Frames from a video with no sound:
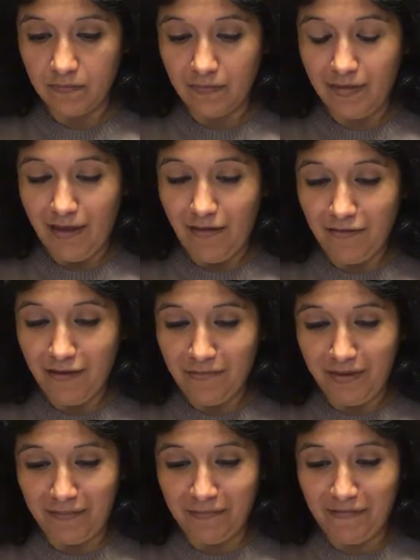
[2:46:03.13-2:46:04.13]
Now that I'm
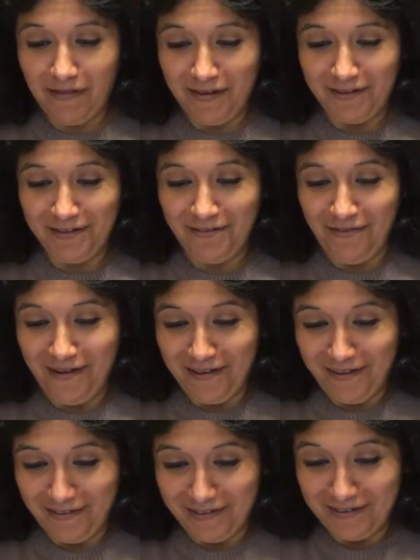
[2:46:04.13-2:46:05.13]
like, maybe I do want it
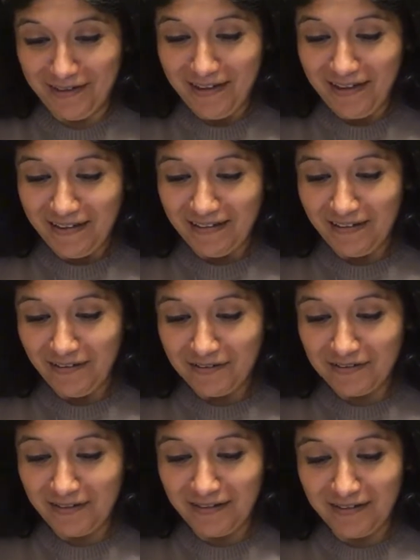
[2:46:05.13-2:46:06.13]
though, because now
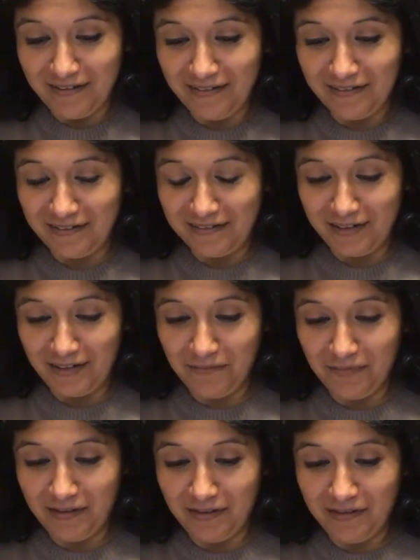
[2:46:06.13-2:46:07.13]
it's not
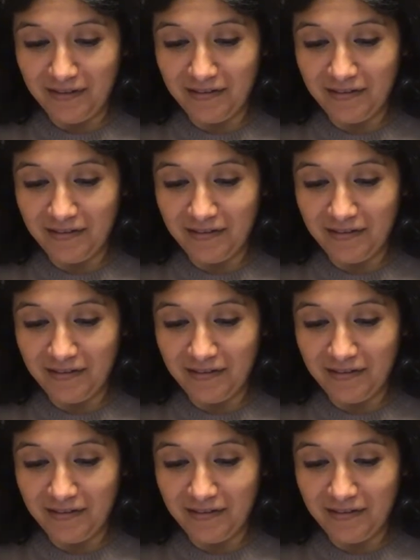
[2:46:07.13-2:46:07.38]
typing.